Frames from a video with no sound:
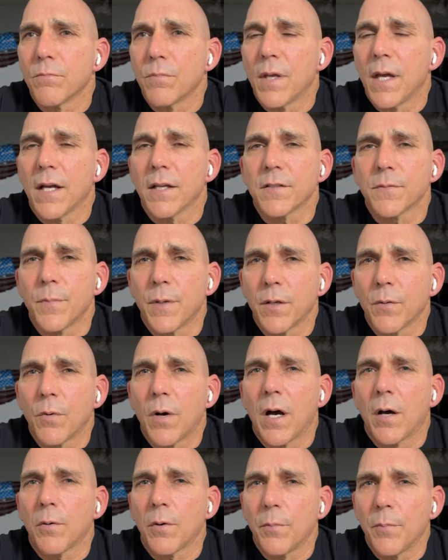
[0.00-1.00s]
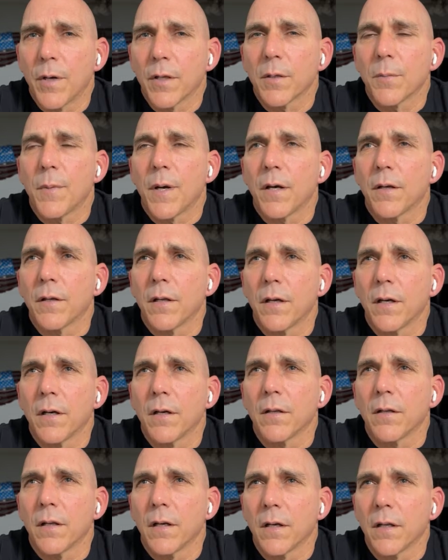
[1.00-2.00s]
Yeah, it's been a while. We mailed them out
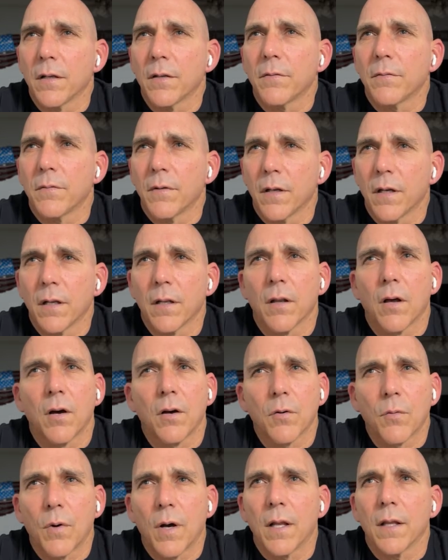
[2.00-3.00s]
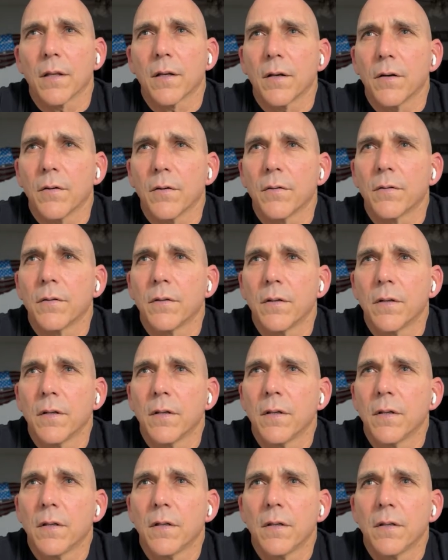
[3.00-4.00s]
a long while ago.
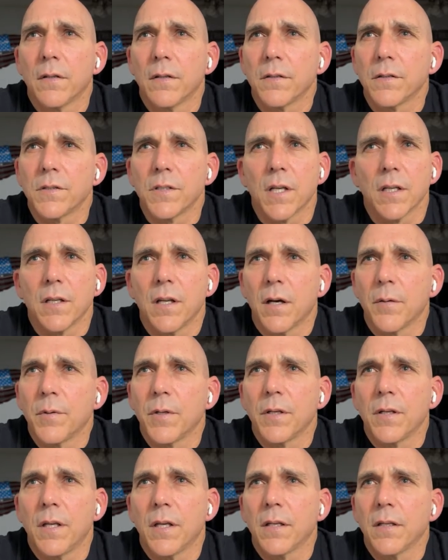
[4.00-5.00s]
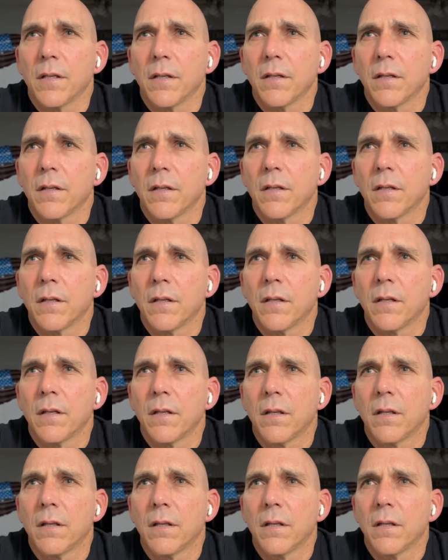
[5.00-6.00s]
JW didn't.
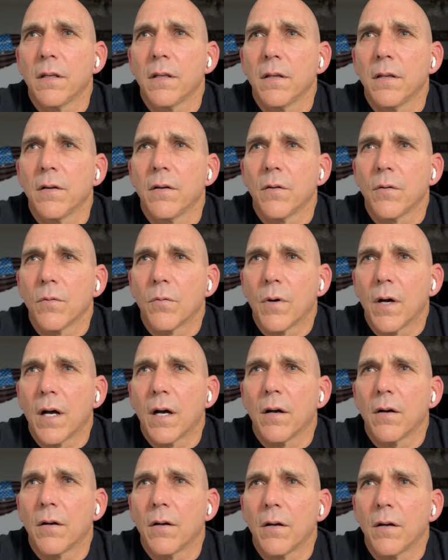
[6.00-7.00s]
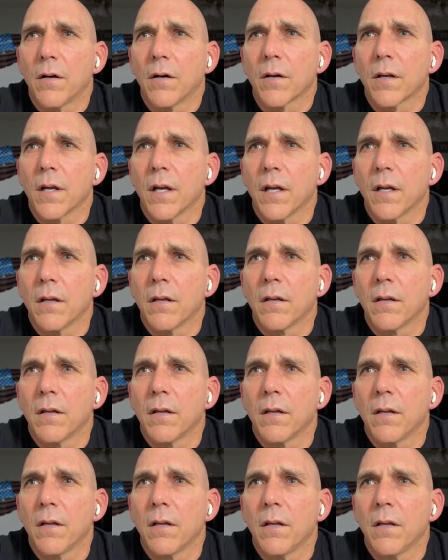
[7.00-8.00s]
Wow. Okay.
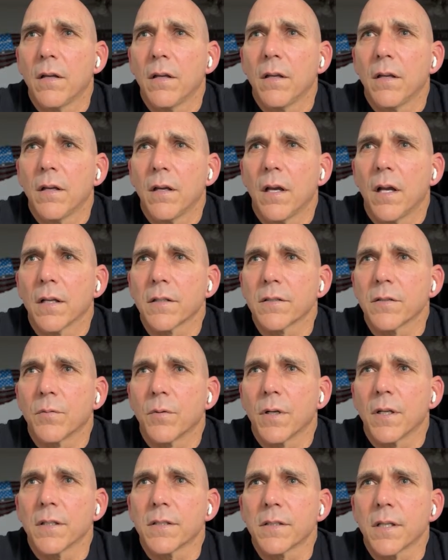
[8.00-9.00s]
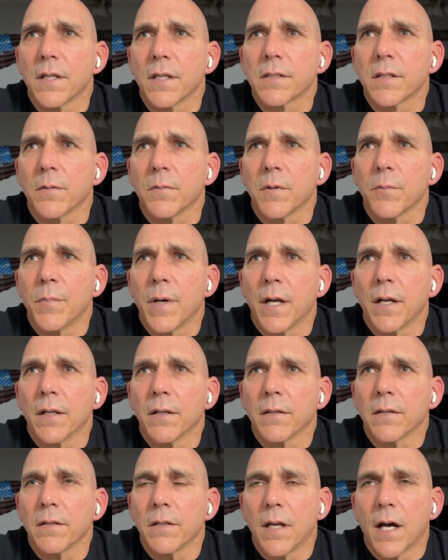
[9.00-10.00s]
I actually want to say something about
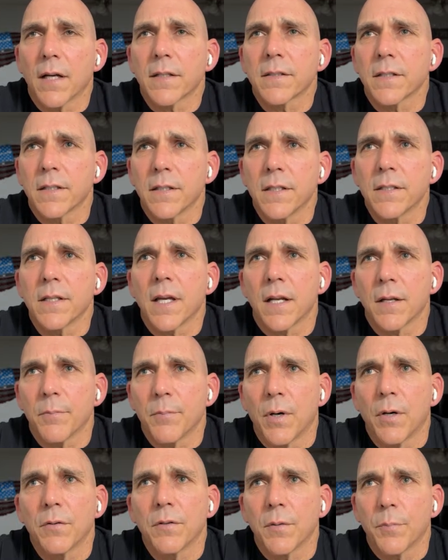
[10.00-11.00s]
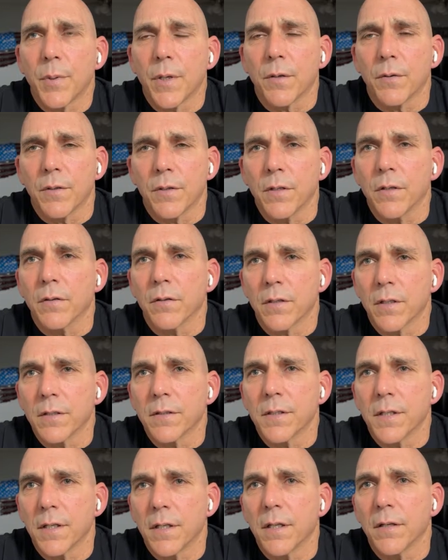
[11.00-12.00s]
it. Doc said he's got a bone to pick with you because
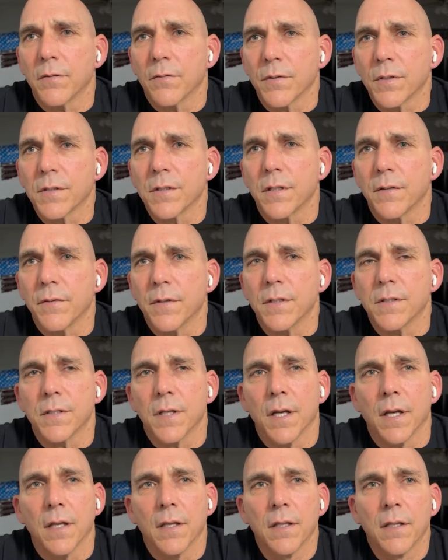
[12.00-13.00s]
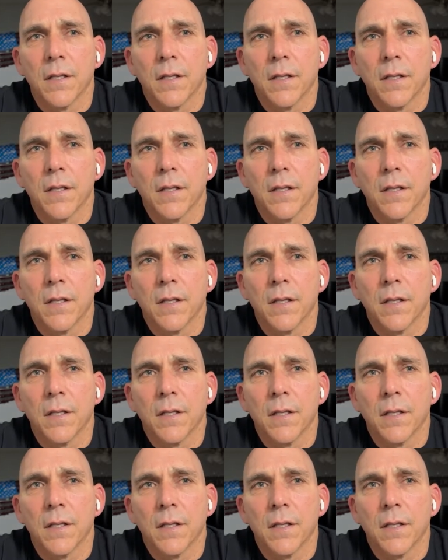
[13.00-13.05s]
he didn't receive his yet.